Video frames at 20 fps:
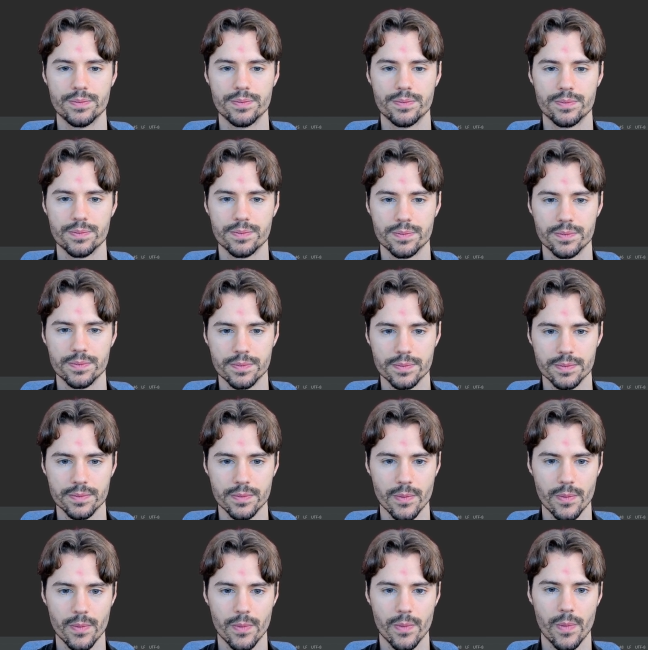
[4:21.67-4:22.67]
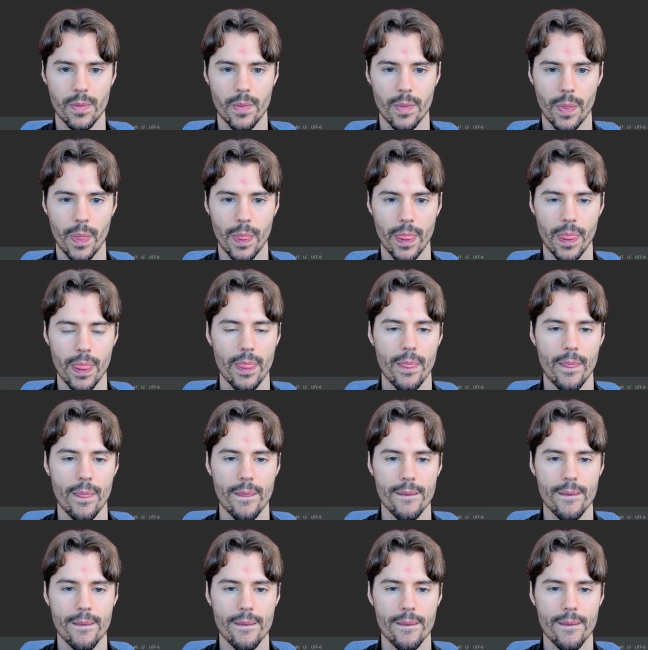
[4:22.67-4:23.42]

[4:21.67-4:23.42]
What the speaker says: Nobody speaks.